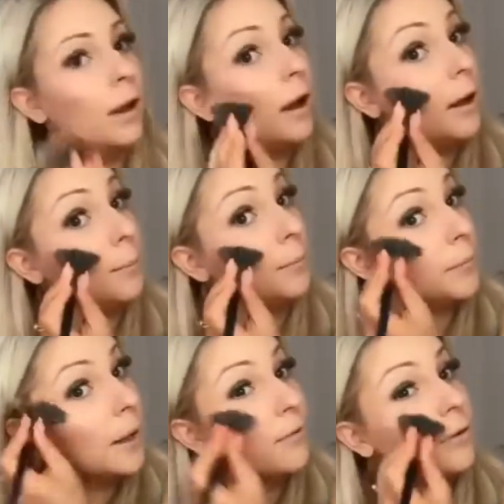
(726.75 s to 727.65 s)

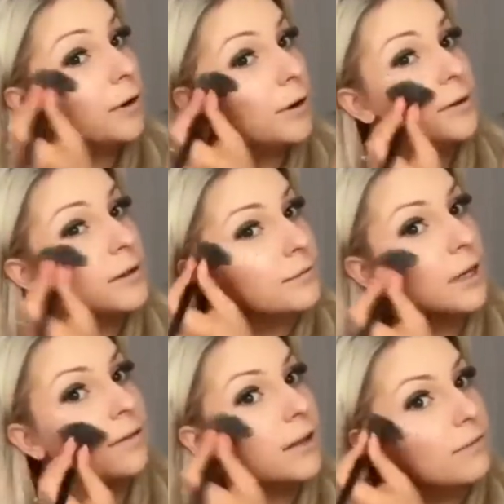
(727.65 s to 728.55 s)
They have loads of
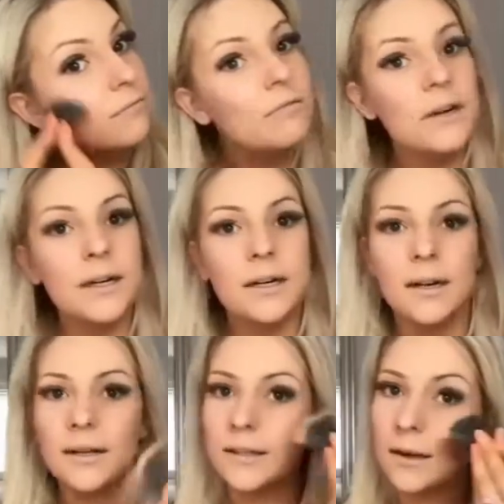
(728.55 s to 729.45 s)
stuff. They have really
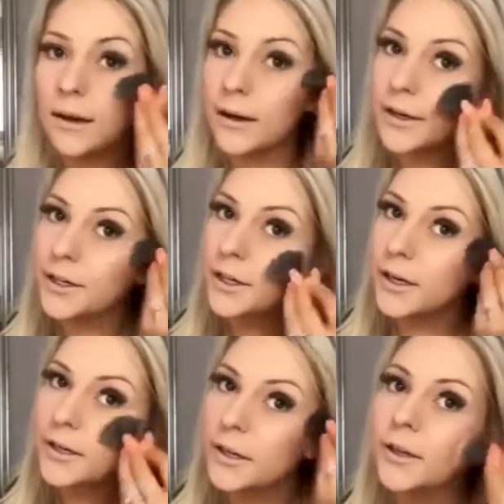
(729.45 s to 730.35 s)
nice
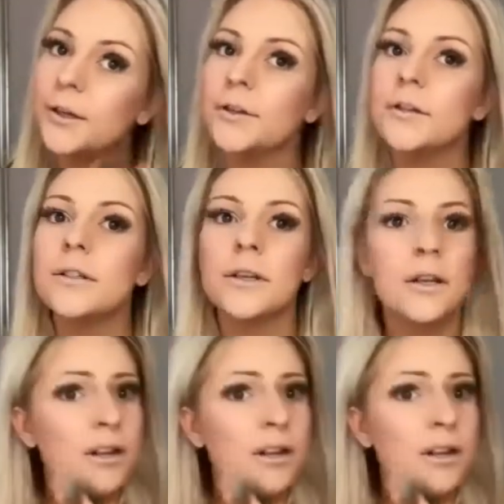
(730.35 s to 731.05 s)
eyeshadows,